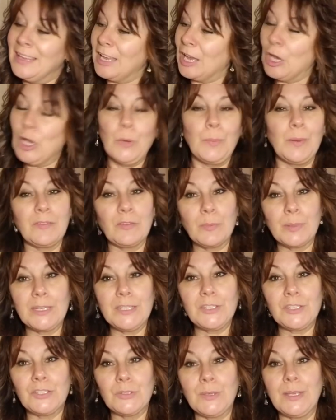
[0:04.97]
I hope
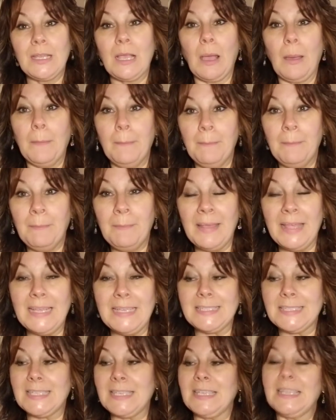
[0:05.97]
everybody's doing
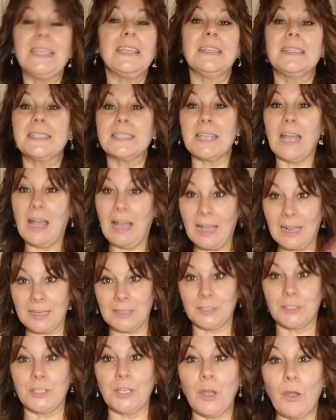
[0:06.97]
amazing. It's
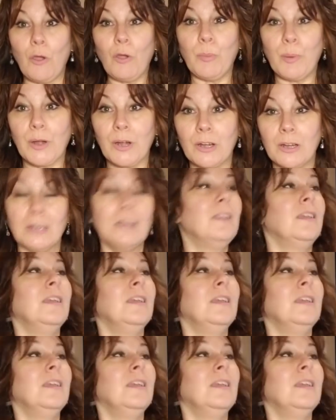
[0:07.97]
October.